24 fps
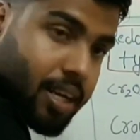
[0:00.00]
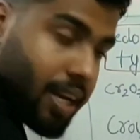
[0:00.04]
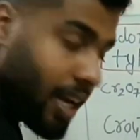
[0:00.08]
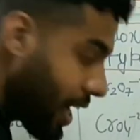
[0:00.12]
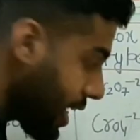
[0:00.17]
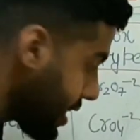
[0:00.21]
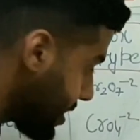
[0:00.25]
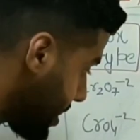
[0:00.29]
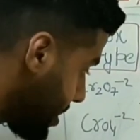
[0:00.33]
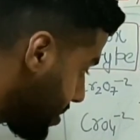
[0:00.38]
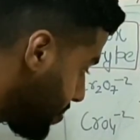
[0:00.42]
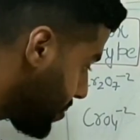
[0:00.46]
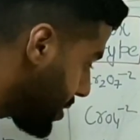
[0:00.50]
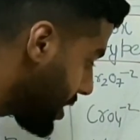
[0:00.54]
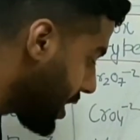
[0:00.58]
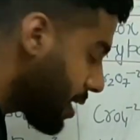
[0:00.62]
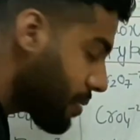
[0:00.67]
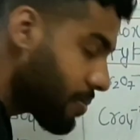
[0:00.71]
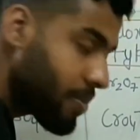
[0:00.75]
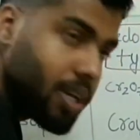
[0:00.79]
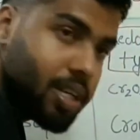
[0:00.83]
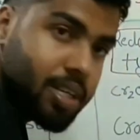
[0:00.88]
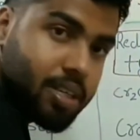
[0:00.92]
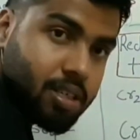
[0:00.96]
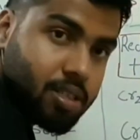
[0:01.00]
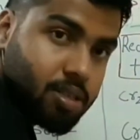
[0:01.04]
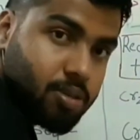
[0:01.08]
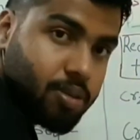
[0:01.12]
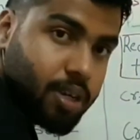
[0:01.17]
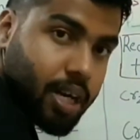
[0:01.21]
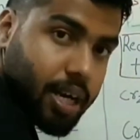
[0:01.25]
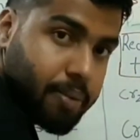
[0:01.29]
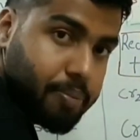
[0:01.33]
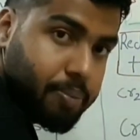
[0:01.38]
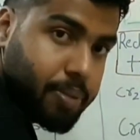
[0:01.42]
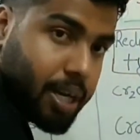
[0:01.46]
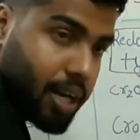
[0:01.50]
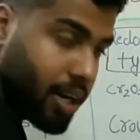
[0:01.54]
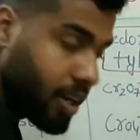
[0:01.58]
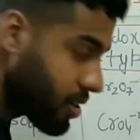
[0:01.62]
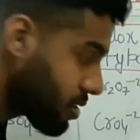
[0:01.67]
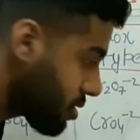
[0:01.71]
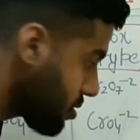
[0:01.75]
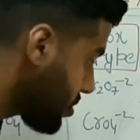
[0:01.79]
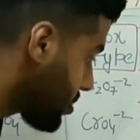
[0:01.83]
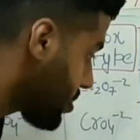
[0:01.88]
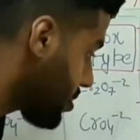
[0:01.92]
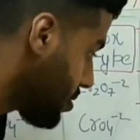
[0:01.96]
and in Br minus you get
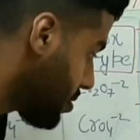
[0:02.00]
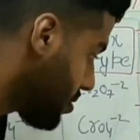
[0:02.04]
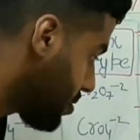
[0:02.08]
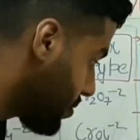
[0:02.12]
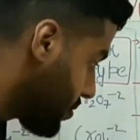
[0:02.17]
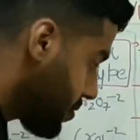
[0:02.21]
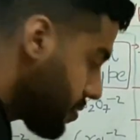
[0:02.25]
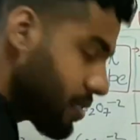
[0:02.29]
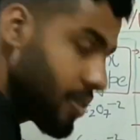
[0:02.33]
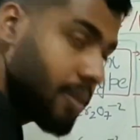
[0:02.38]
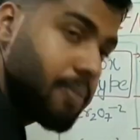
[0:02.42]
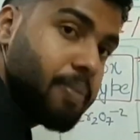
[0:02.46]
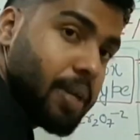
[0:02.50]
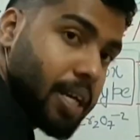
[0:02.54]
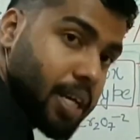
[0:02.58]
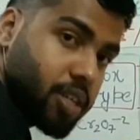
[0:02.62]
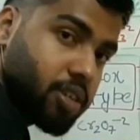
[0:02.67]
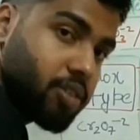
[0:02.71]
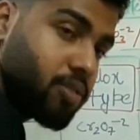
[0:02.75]
Br2. So make